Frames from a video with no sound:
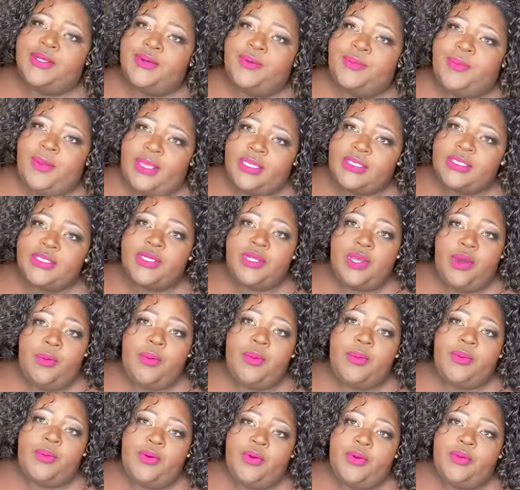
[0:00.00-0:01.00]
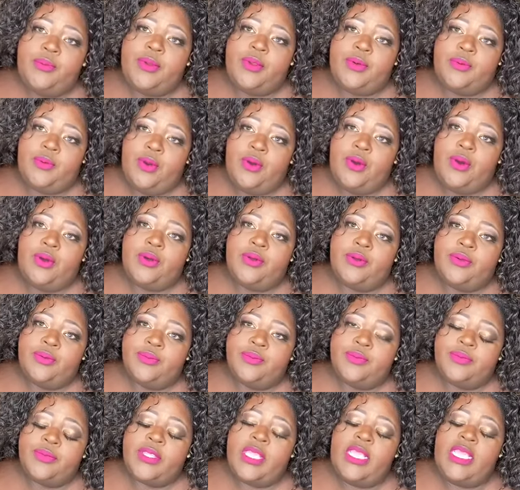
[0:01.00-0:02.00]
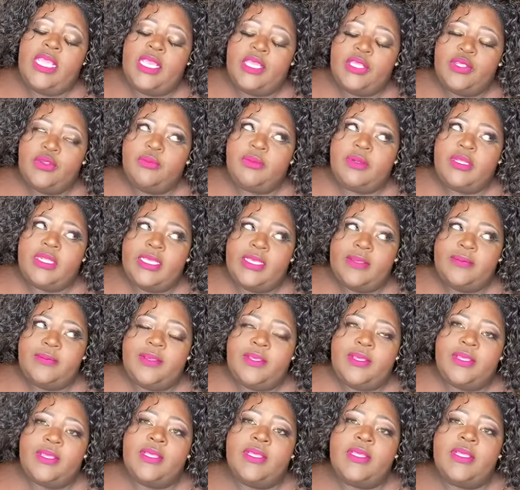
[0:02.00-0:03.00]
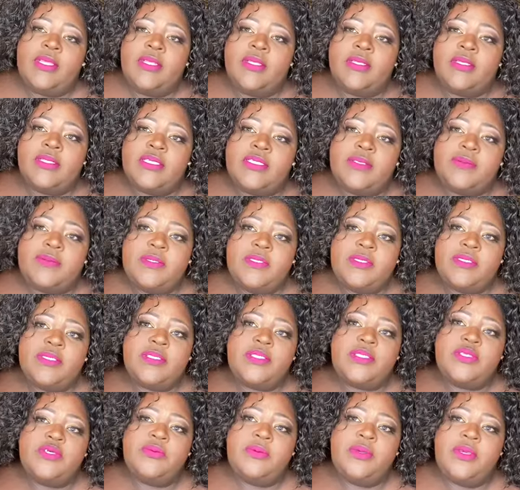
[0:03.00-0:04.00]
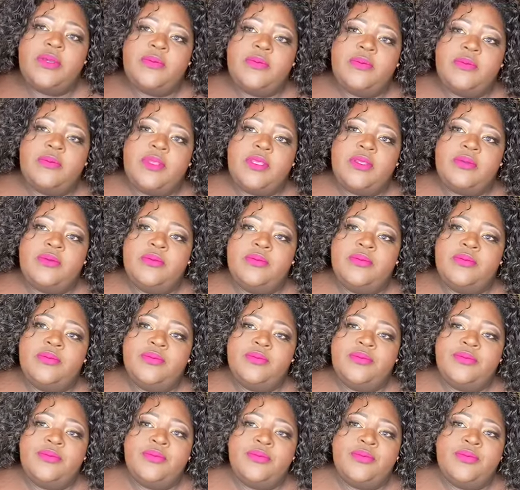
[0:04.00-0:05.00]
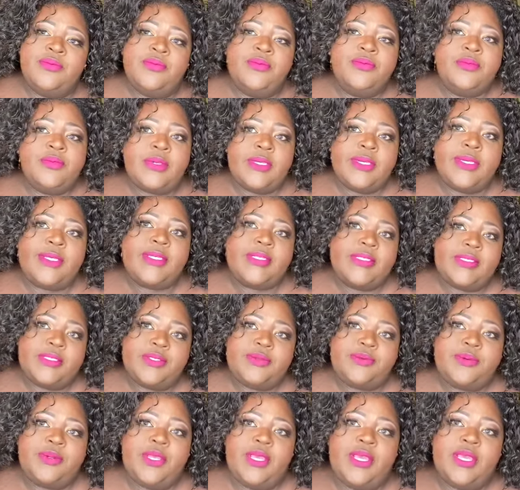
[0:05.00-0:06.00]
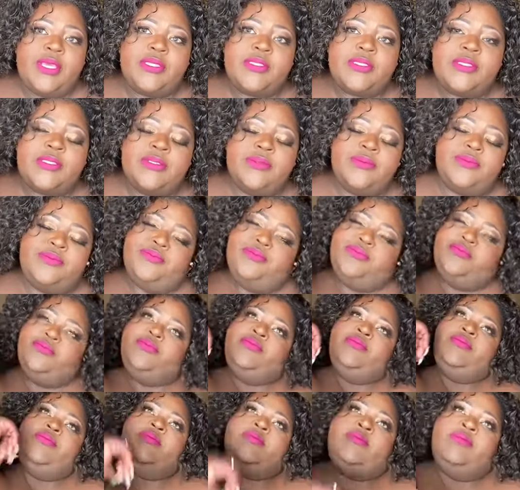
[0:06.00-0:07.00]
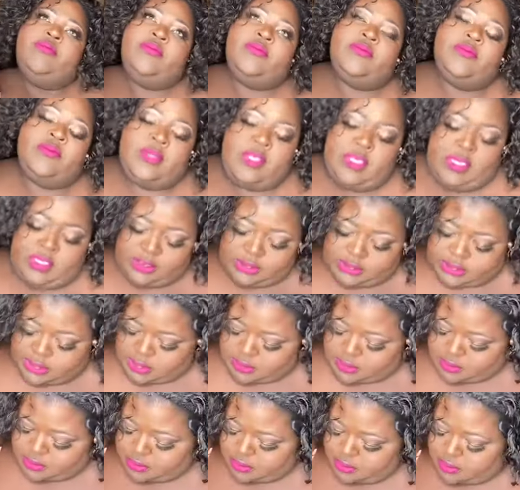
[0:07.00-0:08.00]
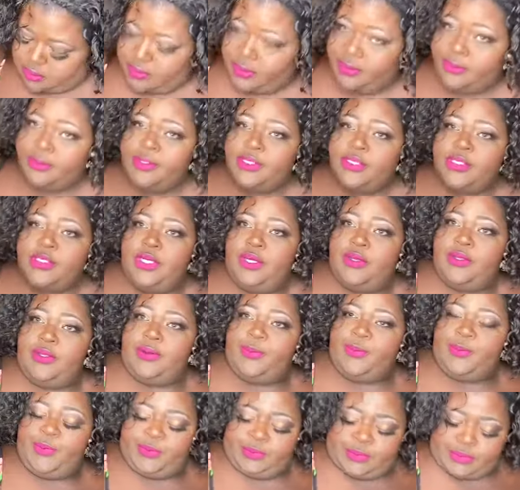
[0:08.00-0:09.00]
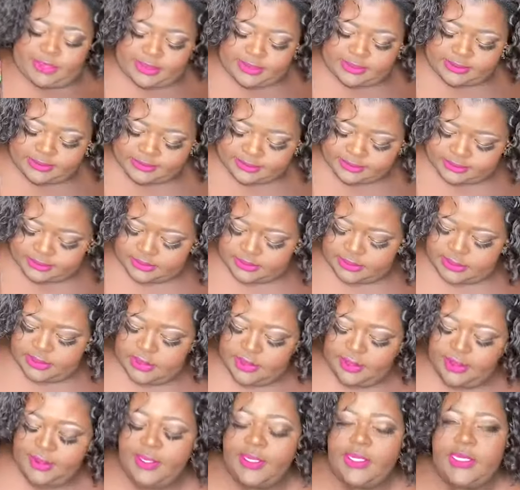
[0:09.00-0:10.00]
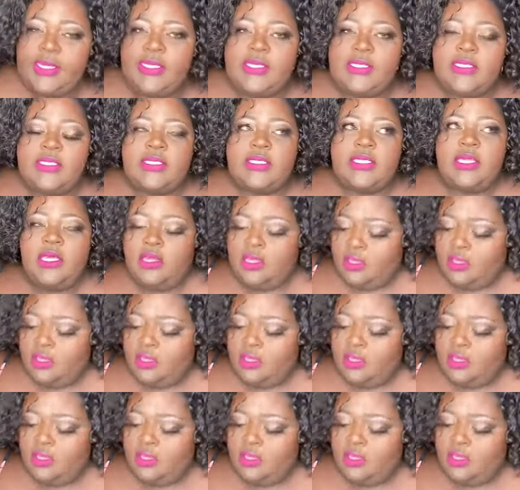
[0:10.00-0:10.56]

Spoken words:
Fashion Nova proved me wrong. Can you believe it? This piece is too big for me, and it's a 3X. So let me show you a few things. It's,